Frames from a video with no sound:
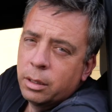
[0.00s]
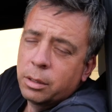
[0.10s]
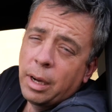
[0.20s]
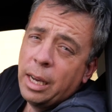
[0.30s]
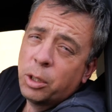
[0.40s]

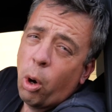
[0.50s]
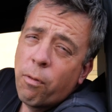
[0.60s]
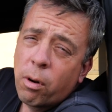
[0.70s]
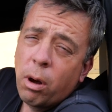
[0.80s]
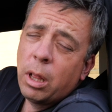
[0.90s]
So guys,
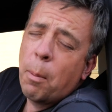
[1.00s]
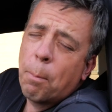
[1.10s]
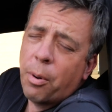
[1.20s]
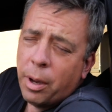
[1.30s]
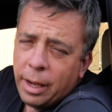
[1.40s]
overall I'm
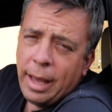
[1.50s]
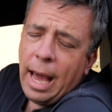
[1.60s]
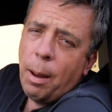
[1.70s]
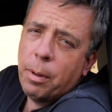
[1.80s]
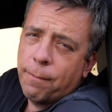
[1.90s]
pretty
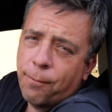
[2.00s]
happy.